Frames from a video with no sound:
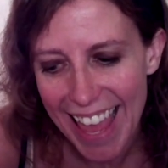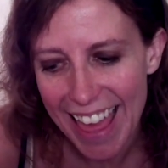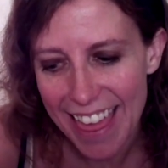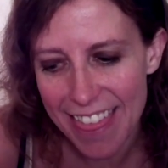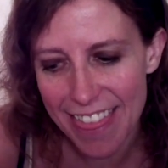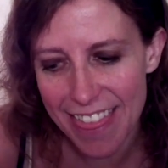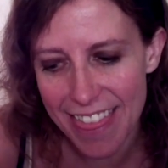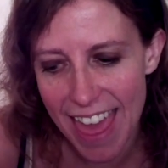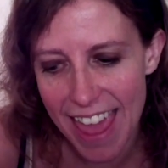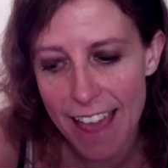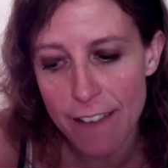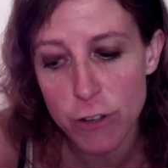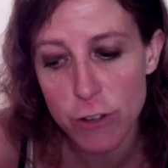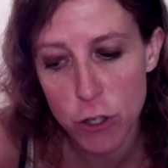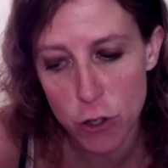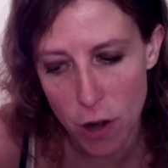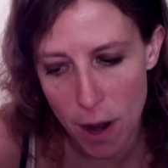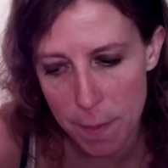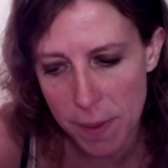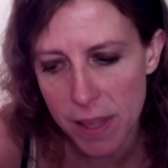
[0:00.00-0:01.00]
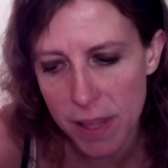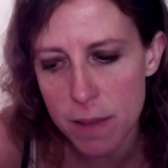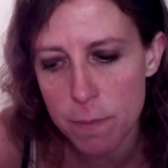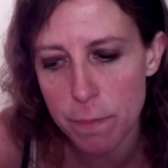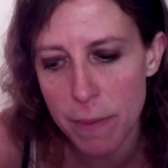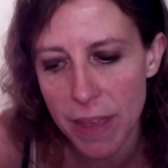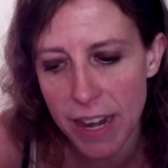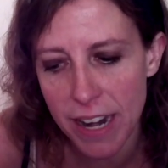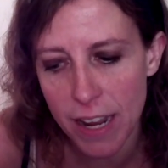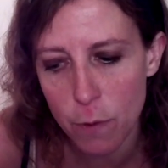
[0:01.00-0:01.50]
They have trouble
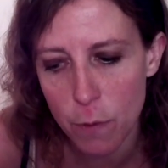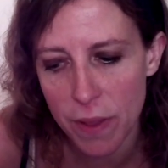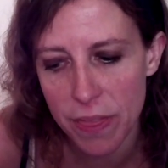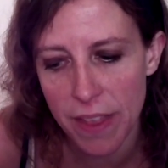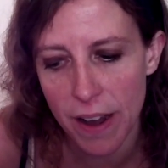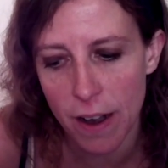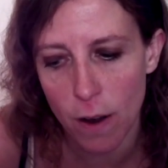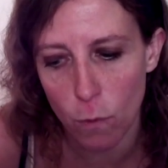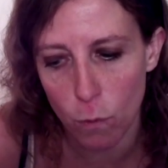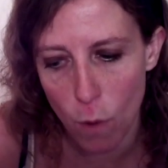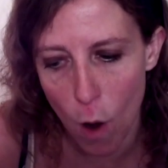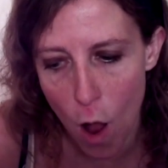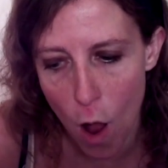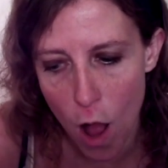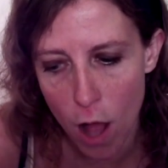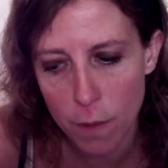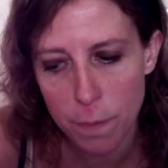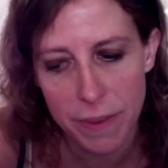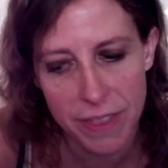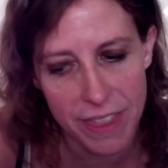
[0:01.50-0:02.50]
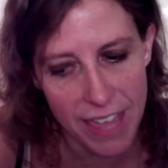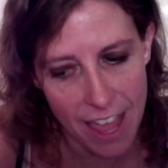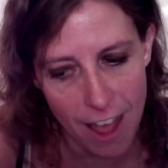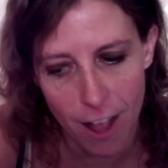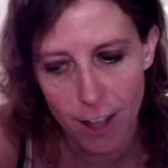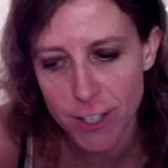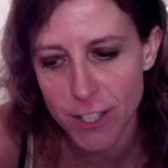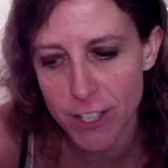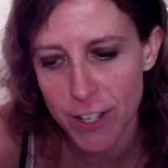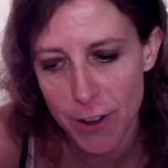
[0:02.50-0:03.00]
admitting when they're wrong, but
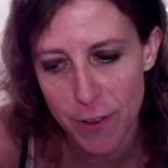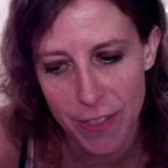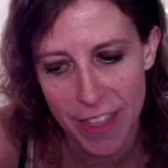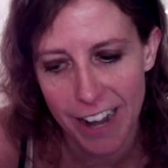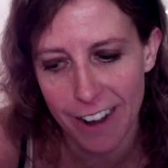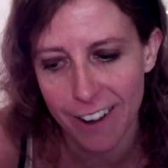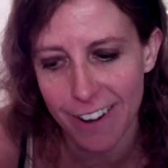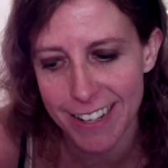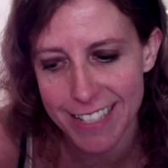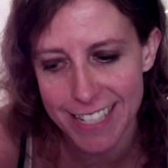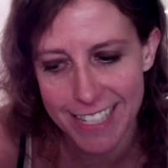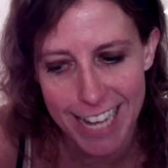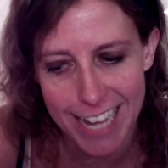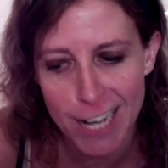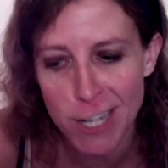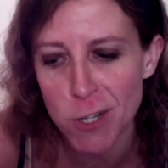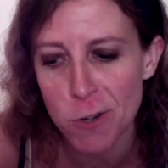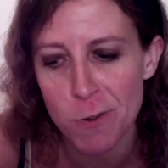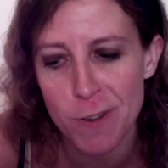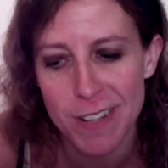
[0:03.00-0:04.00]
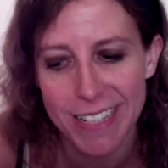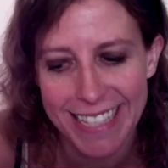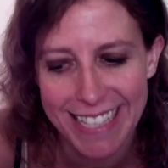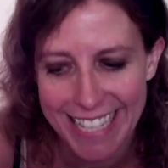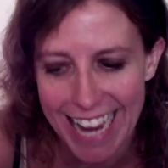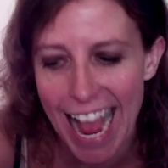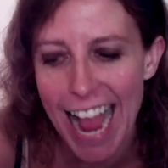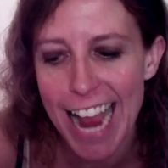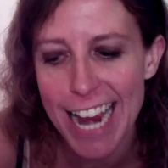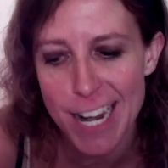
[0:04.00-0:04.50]
they're a sexual
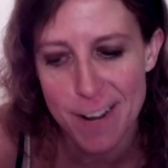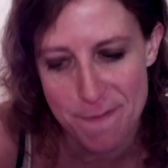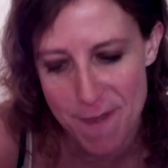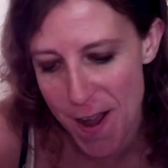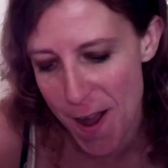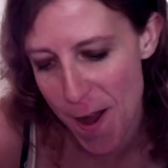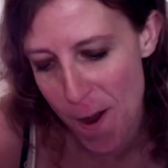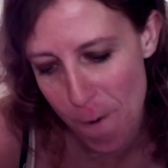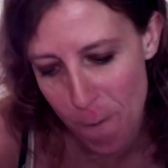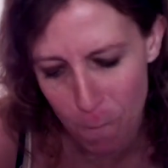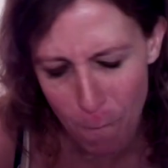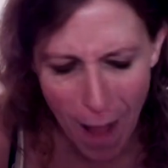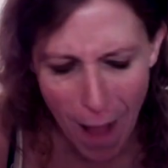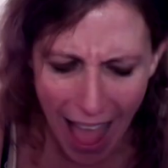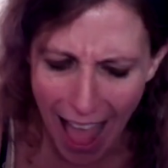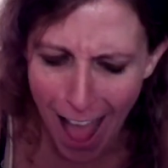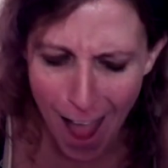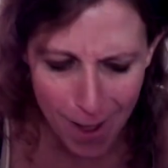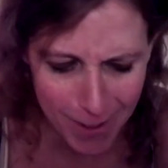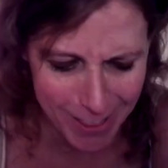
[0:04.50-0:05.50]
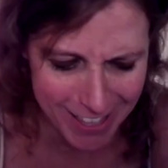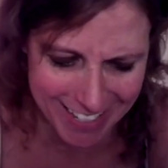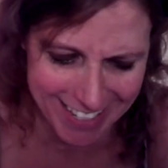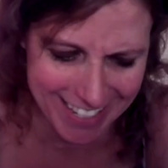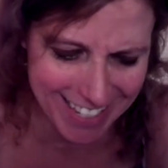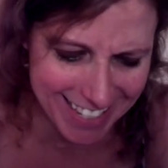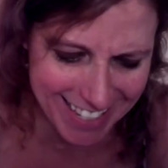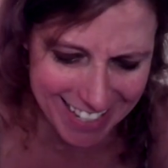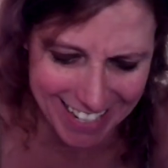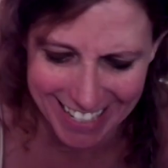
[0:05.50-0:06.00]
dynamo. Wow,
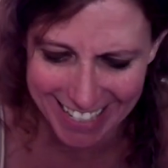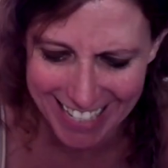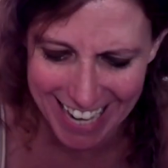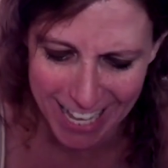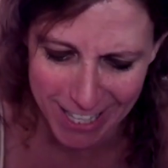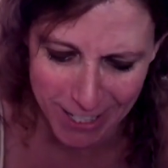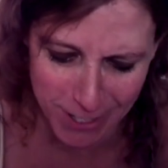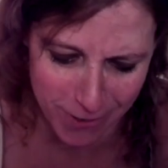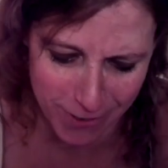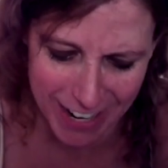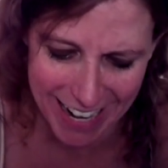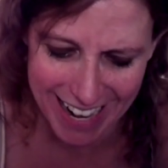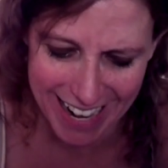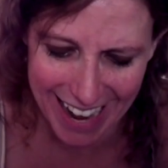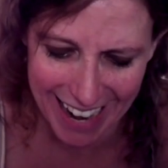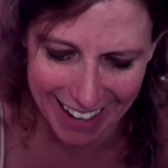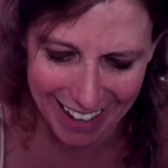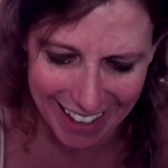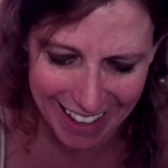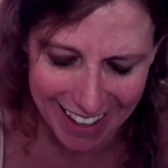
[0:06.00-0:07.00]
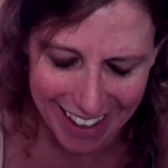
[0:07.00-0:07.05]
this is an intense reading.